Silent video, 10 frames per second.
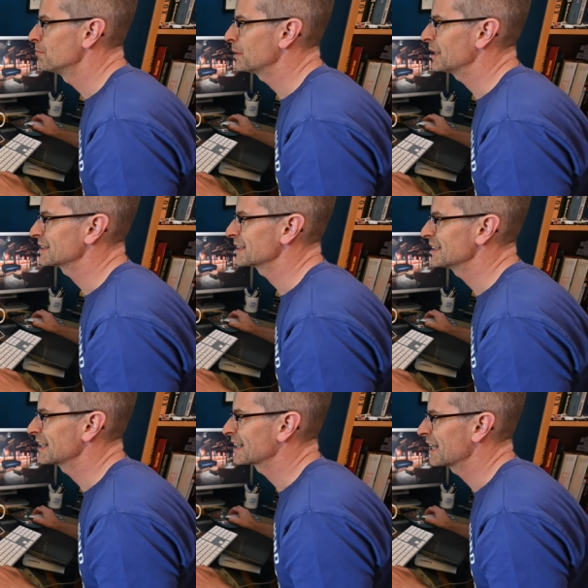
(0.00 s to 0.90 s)
but
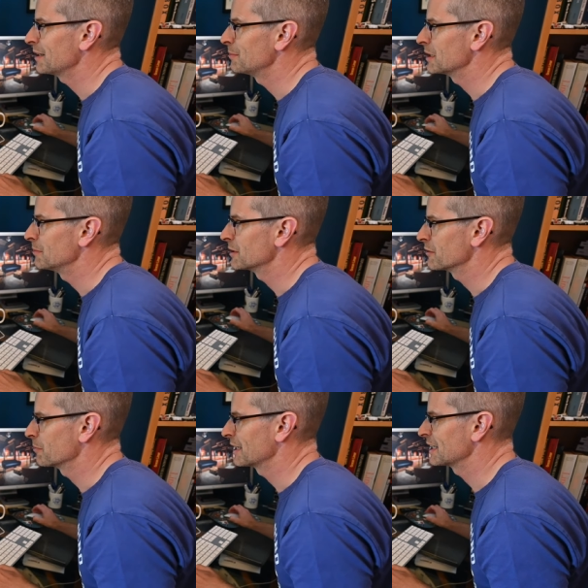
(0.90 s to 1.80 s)
it can be a bit of a
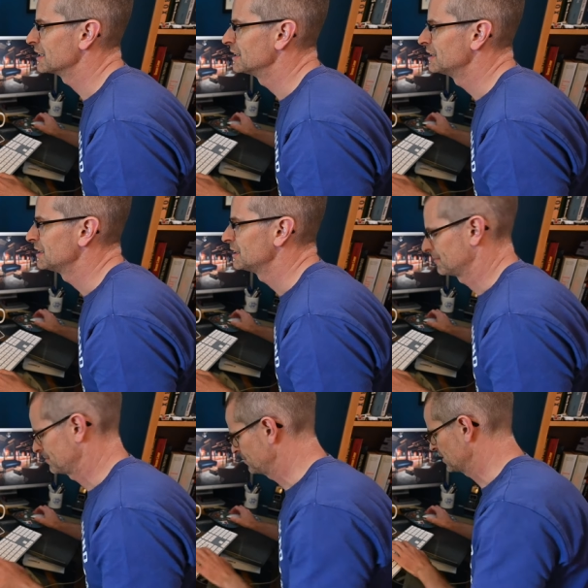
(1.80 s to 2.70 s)
pain
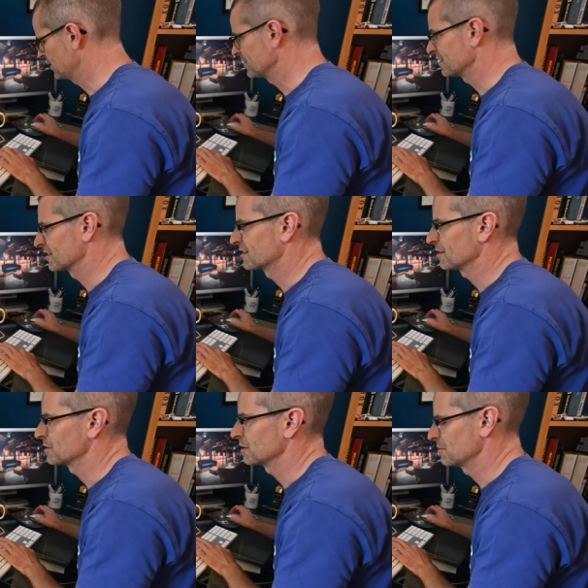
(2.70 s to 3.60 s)
because it just
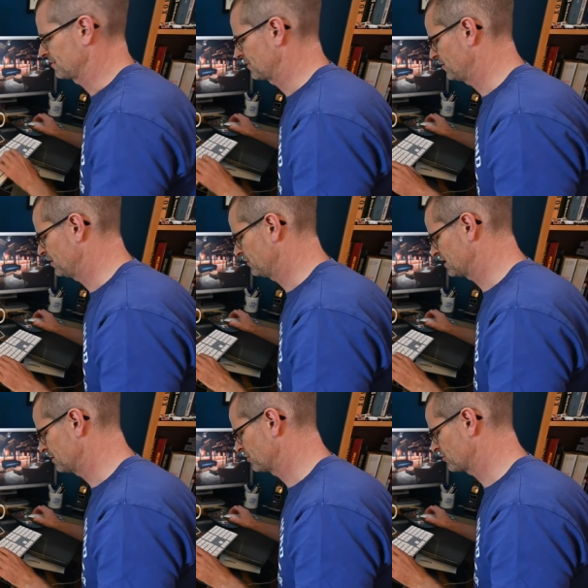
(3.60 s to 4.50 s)
sometimes, if I
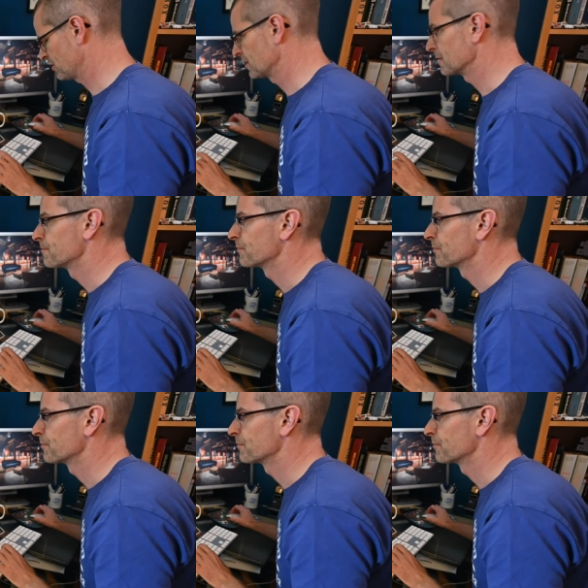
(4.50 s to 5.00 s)
demonstrate here,